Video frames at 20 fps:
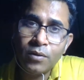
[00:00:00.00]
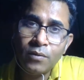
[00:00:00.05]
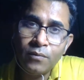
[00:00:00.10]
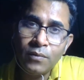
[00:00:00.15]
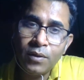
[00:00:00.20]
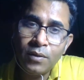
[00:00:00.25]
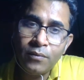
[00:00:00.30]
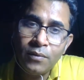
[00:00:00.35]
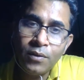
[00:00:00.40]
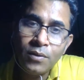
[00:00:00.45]
Now
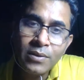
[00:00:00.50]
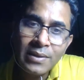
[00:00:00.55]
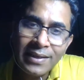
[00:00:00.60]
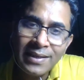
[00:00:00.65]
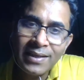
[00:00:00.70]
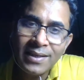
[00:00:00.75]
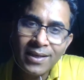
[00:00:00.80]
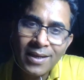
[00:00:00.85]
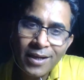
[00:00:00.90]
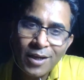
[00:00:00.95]
whenever you're
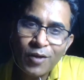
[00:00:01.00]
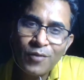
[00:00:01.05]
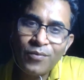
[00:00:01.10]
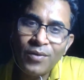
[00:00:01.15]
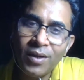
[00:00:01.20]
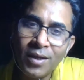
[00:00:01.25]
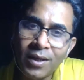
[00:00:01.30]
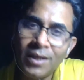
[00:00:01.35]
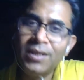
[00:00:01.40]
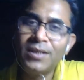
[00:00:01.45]
sending a kind
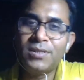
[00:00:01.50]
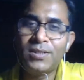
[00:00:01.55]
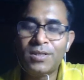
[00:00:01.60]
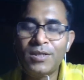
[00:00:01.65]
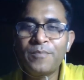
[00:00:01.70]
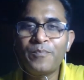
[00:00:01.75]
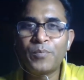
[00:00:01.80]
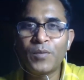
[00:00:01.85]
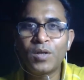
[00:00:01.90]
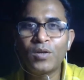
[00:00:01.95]
of a
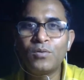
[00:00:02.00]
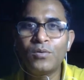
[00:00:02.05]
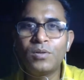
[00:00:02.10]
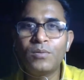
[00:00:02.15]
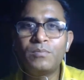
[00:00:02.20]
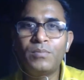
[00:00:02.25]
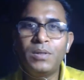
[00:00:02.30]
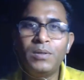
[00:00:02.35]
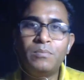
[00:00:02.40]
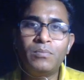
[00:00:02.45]
list to
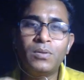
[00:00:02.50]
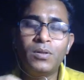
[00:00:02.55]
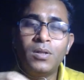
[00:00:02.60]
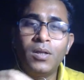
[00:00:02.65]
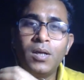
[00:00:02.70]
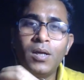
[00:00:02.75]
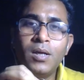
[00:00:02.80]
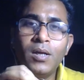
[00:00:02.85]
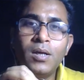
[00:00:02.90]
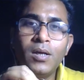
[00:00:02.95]
the people,